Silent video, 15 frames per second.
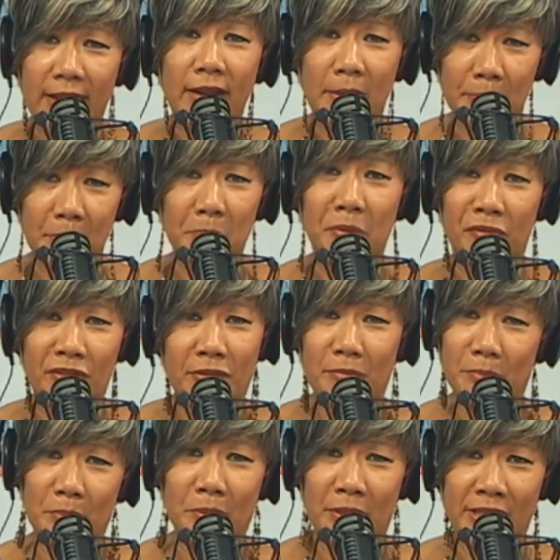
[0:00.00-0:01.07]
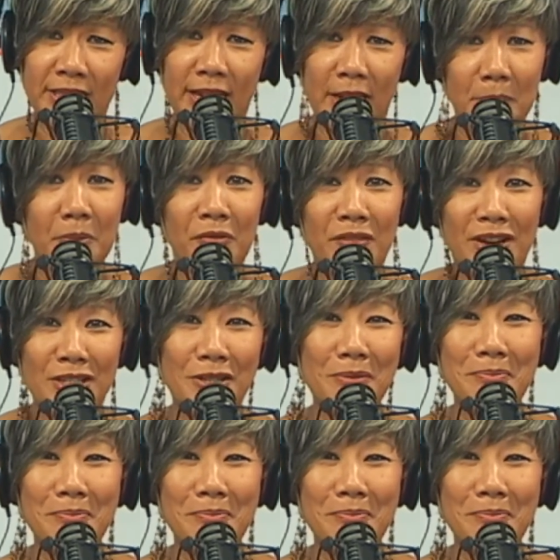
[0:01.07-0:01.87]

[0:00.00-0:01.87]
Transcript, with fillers: I'm the prof retired professor,